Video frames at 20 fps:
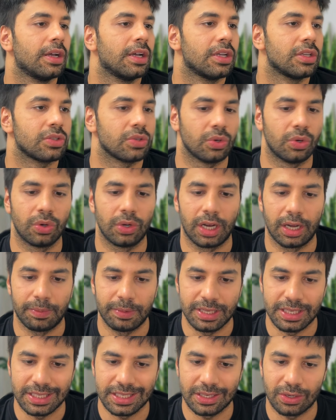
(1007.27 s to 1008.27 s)
So let
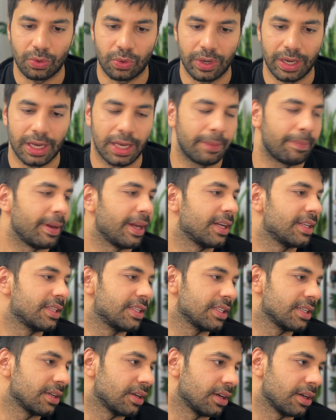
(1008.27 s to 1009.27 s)
me just quickly
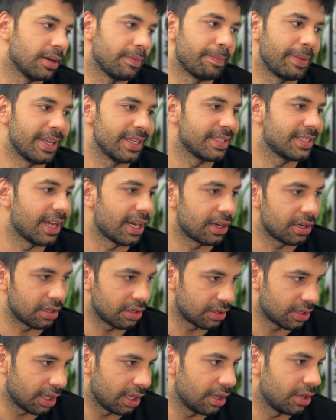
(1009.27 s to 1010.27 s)
paste that
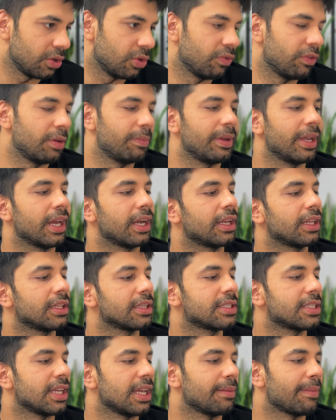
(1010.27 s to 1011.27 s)
thing. You will be getting the
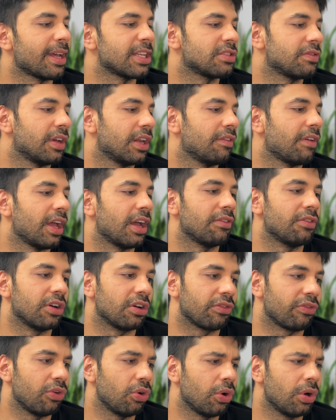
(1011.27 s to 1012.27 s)
same as well via
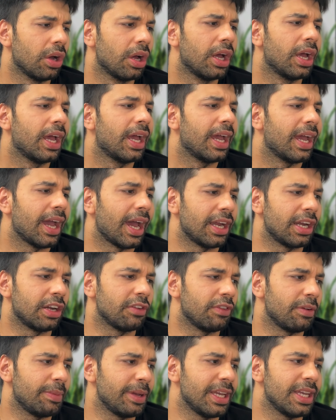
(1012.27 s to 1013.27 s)
workflow and it
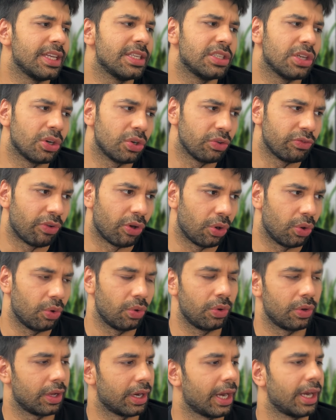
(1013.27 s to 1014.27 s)
will be easier to follow,
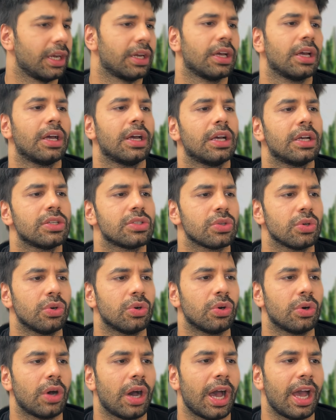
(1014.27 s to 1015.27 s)
right?
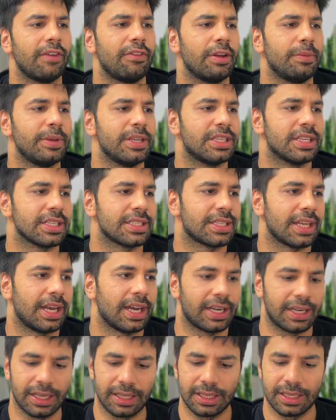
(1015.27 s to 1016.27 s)
So I will be just
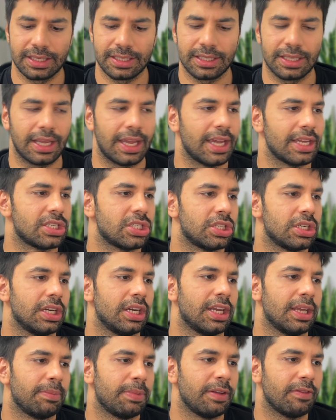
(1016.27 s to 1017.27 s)
selecting this
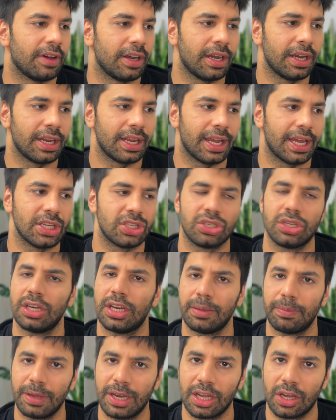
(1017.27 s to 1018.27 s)
HTTP one,
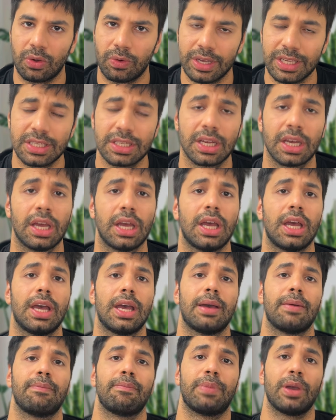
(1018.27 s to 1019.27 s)
HTTP request,
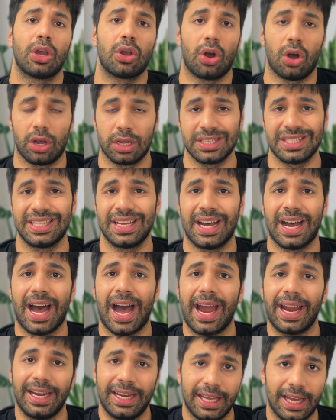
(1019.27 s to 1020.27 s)
because the
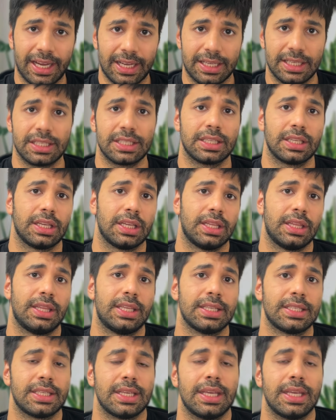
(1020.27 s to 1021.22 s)
idea is this